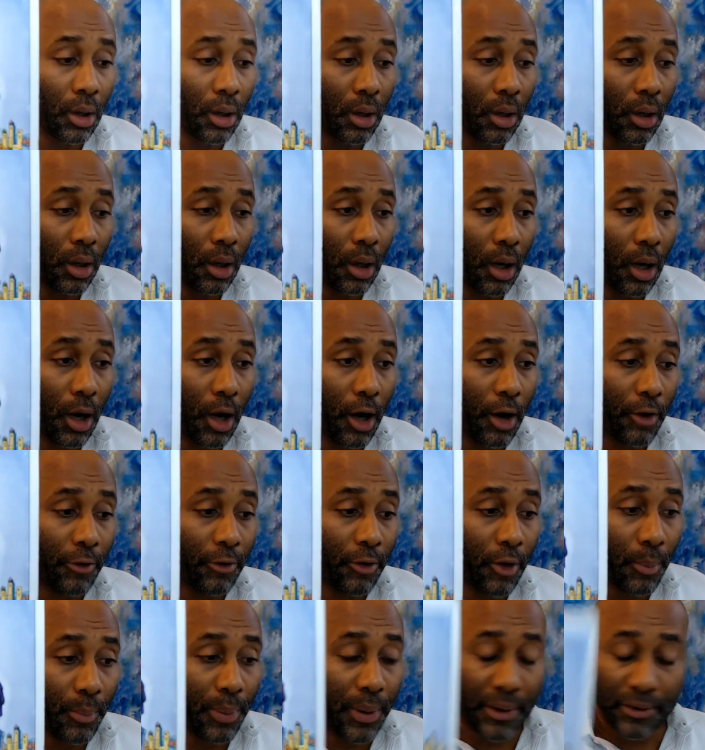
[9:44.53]
of
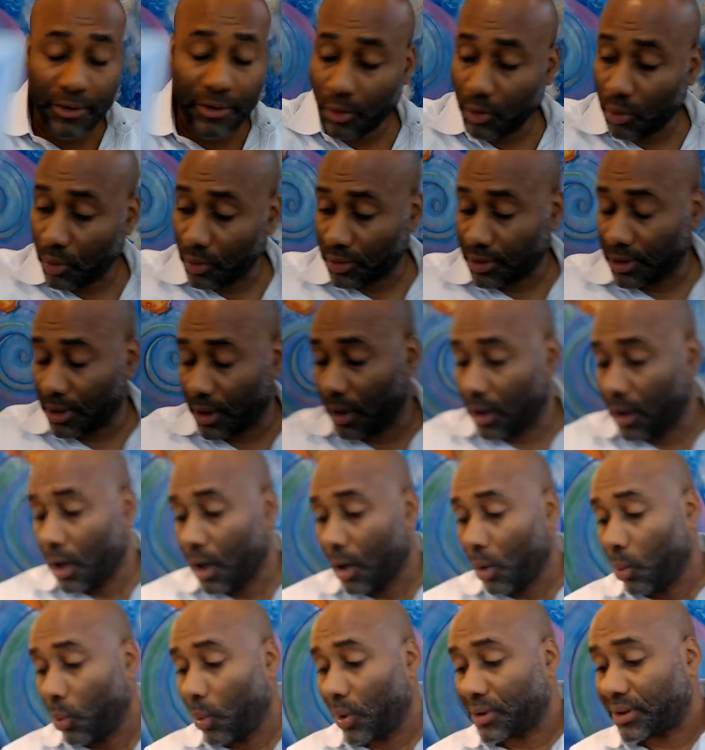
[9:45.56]
Pentacles here,
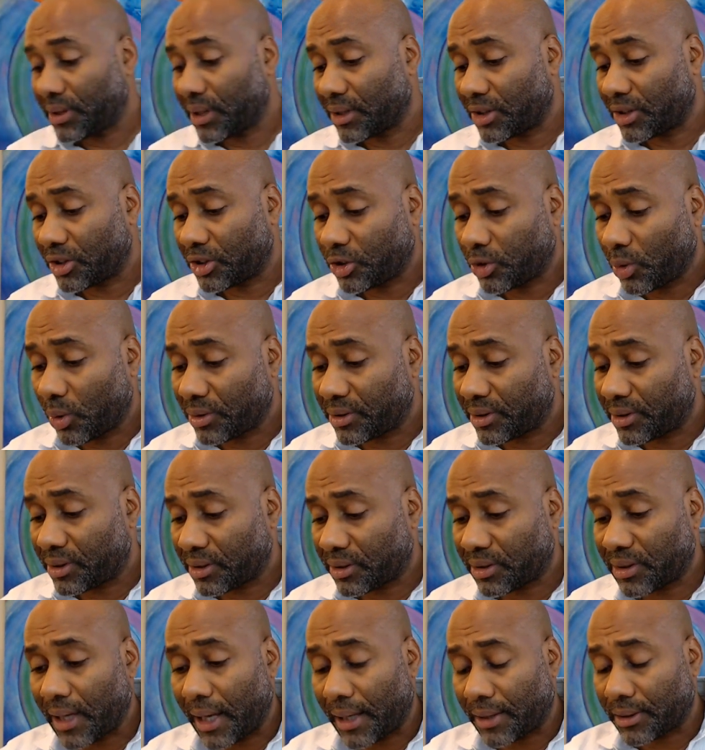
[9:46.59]
which is a sure
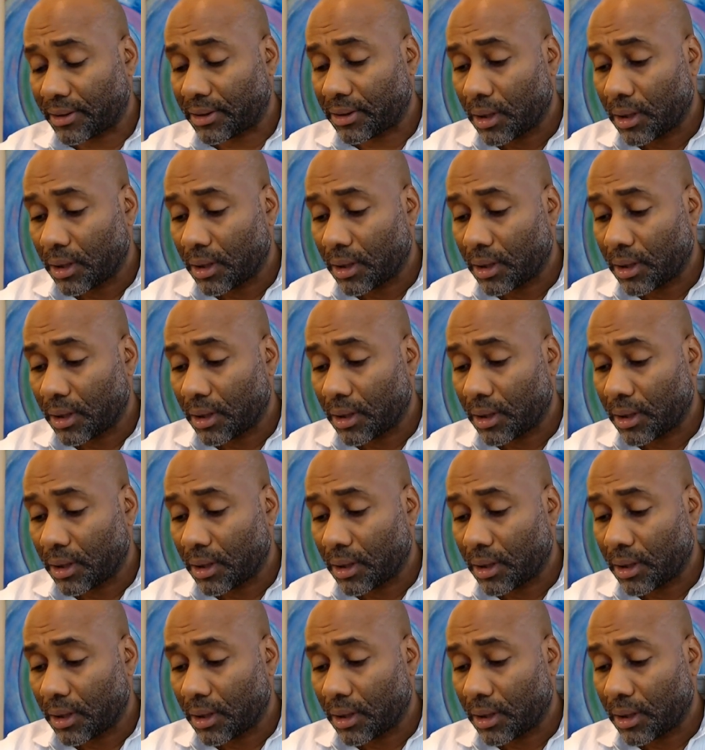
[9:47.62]
success.